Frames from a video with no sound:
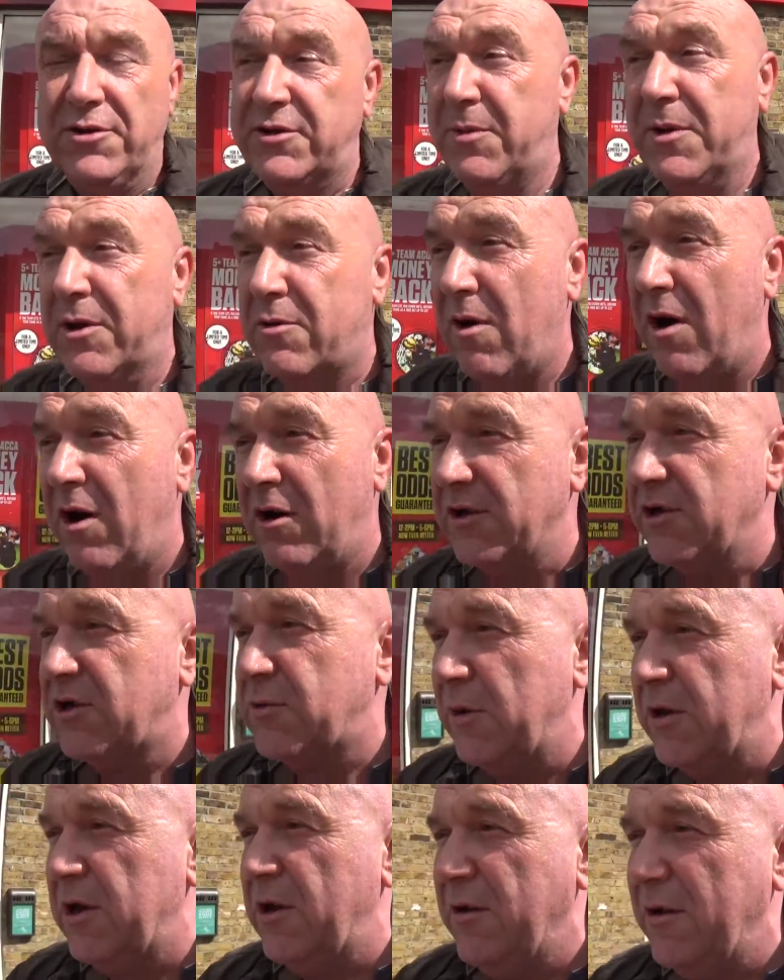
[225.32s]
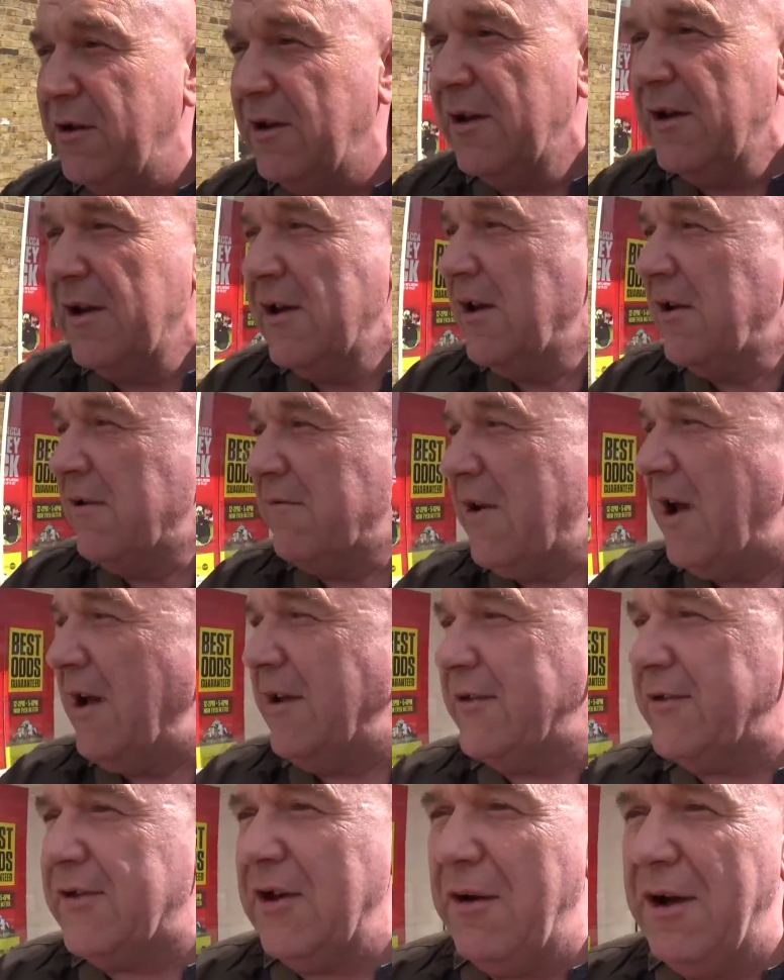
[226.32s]
to be quite honest with you. Right,
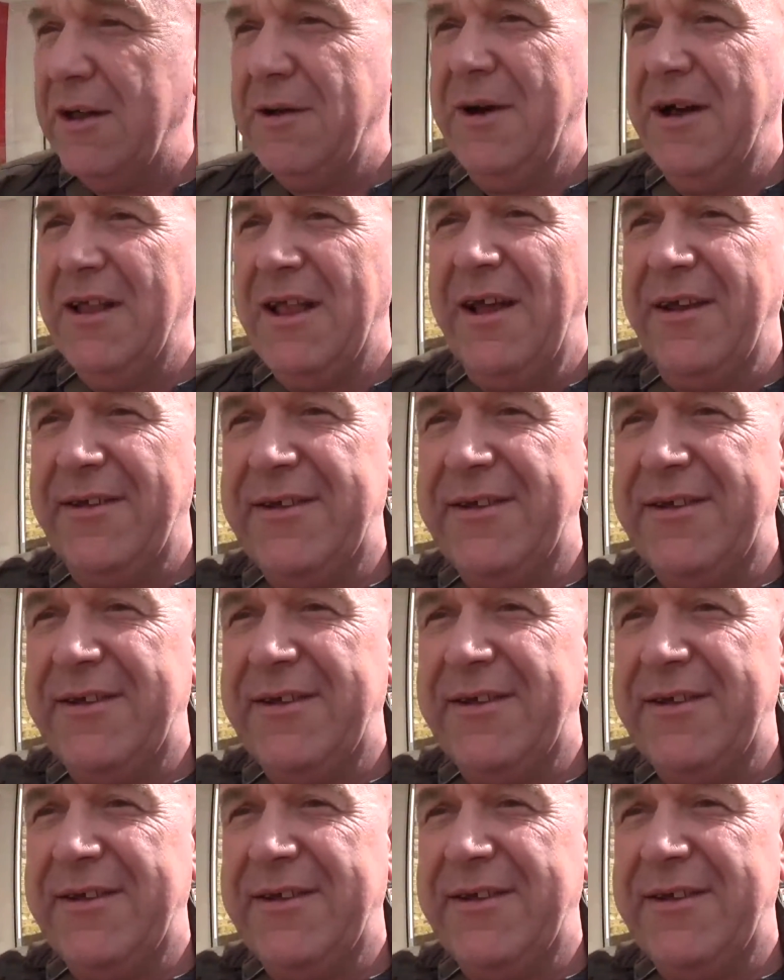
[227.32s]
so anyway, like I